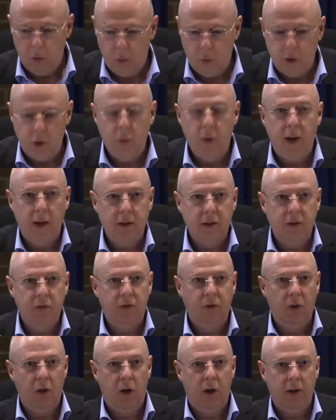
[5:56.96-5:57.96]
When you ask a
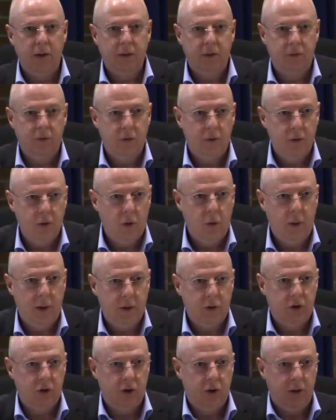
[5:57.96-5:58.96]
philosopher a
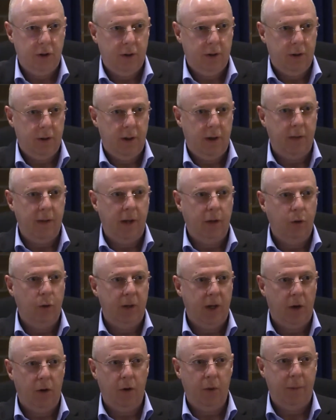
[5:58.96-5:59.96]
question and then you
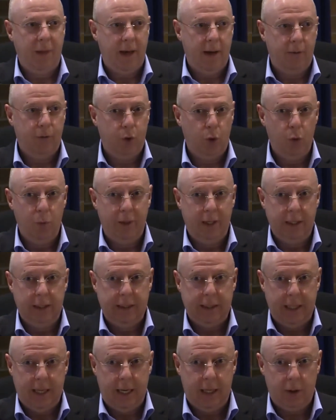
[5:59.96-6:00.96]
tell them they have 2 minutes
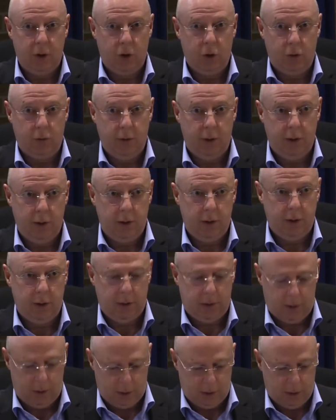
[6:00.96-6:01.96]
to answer
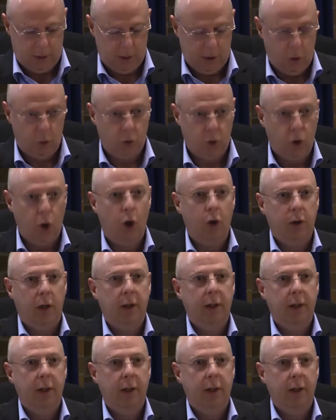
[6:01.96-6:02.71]
it, those are called